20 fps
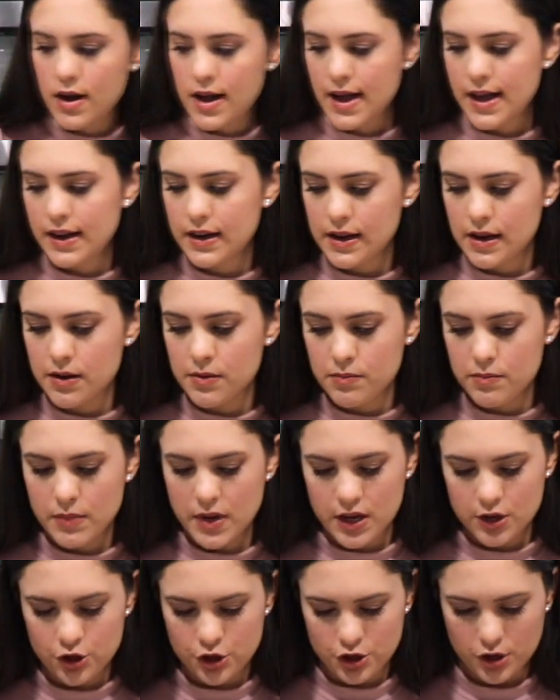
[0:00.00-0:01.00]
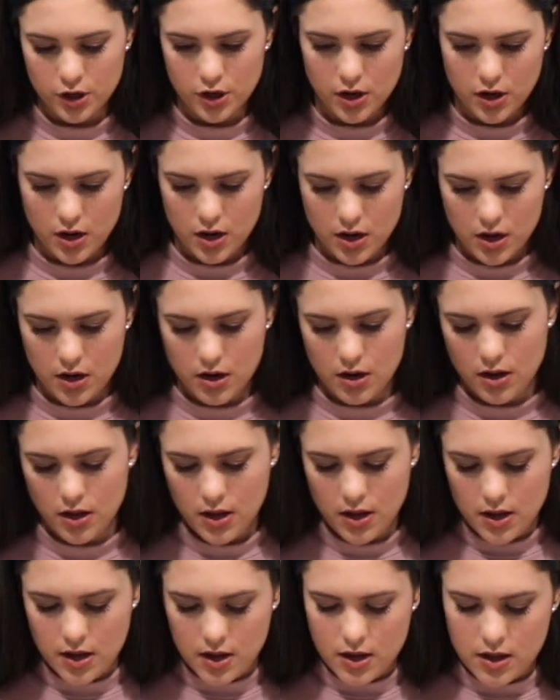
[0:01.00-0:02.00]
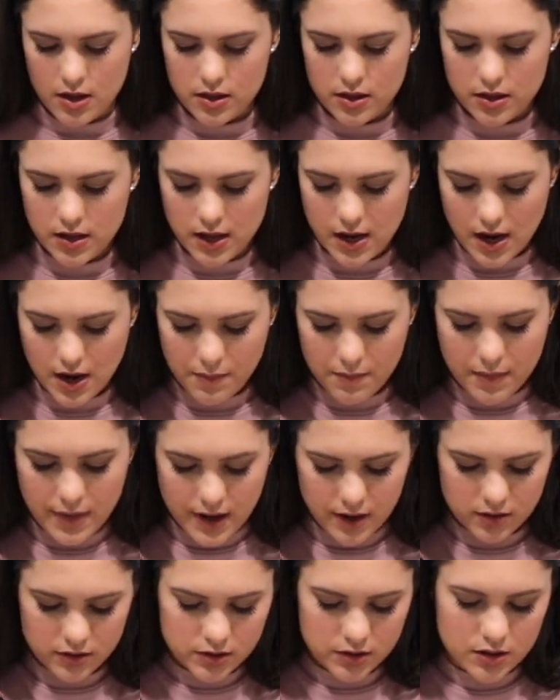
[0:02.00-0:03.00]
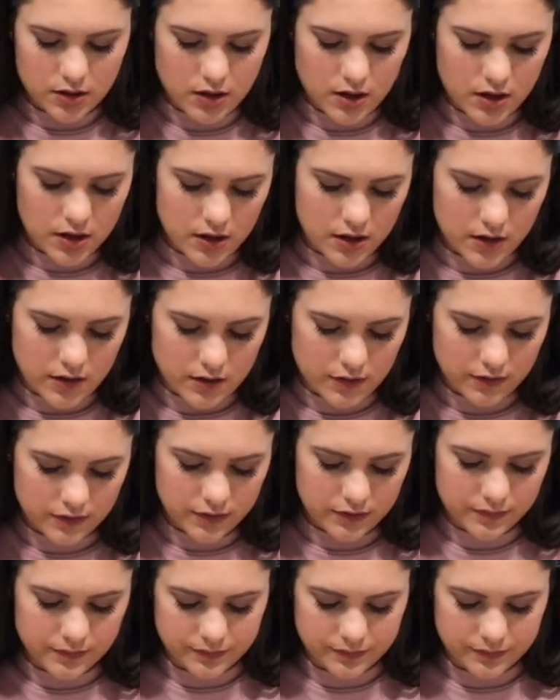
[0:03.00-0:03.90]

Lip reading: ahead and measure the amount of